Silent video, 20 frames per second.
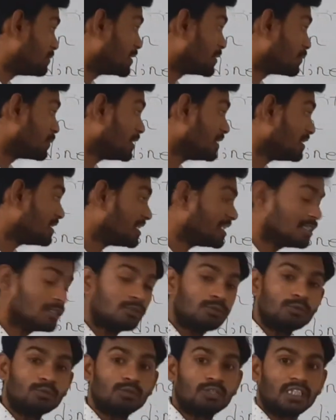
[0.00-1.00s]
between
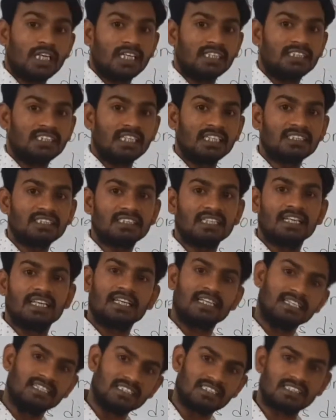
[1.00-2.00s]
these two charges
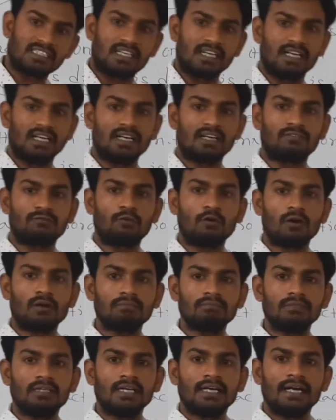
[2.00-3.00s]
in scalar
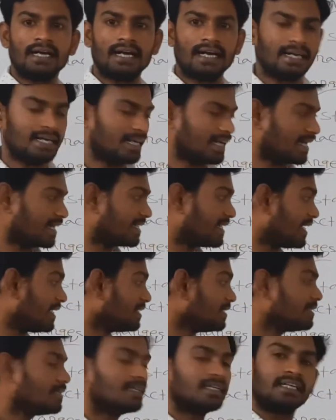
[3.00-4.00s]
form and
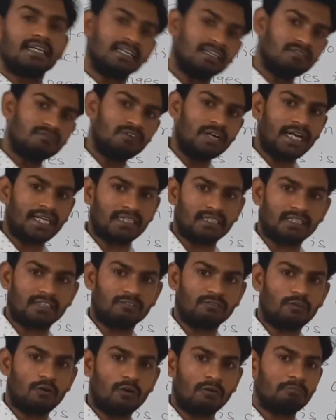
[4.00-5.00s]
again in vector
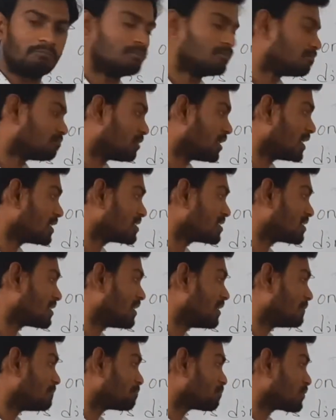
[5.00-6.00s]
form. First
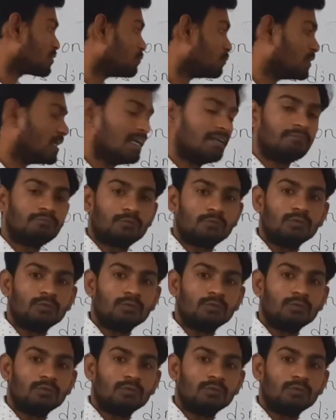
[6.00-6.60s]
we have